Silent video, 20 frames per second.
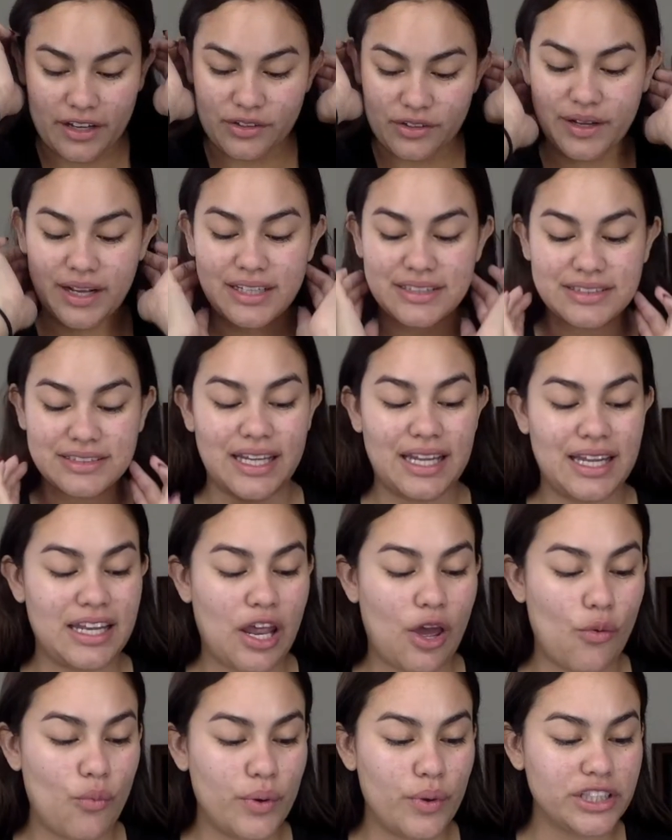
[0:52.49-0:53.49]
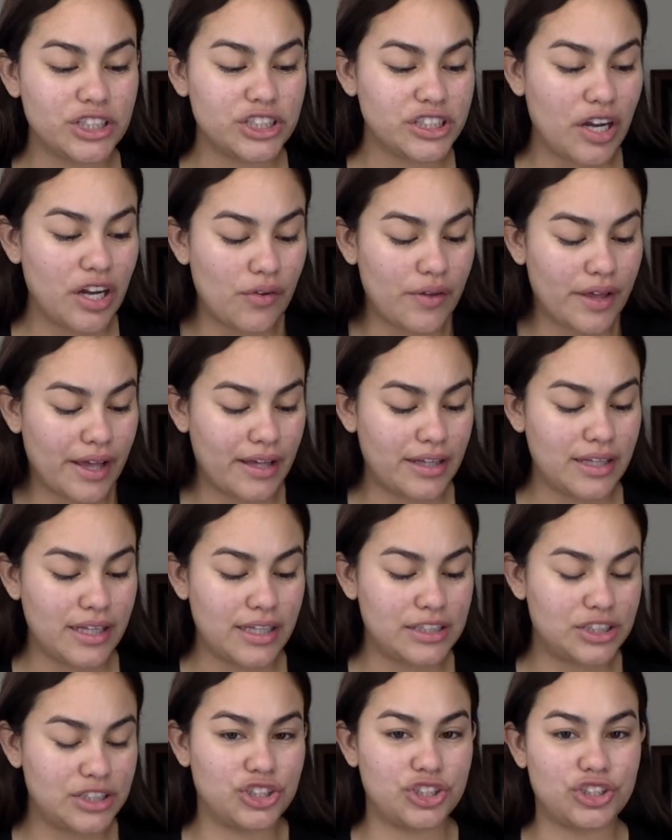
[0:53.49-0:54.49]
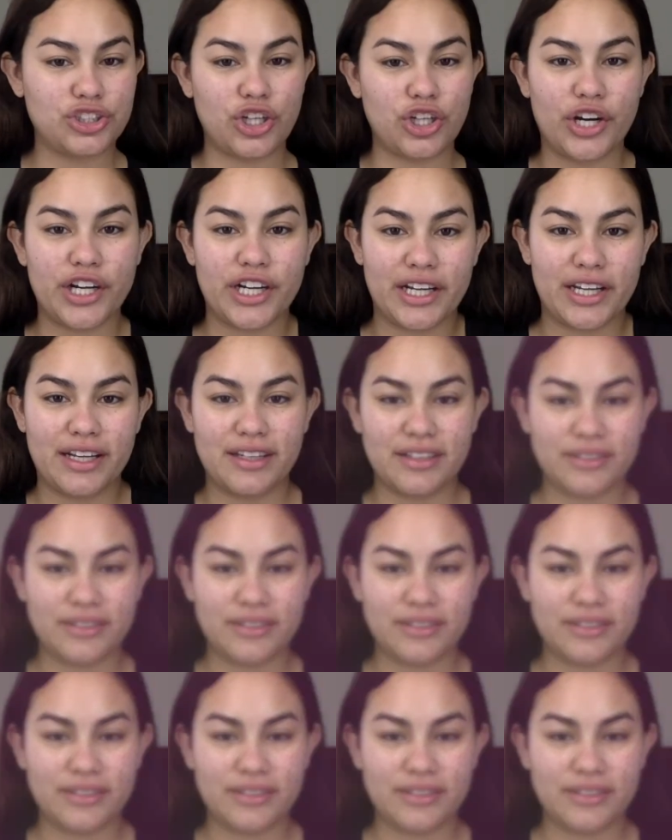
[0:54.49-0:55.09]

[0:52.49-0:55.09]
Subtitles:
you guys, and we shall get started.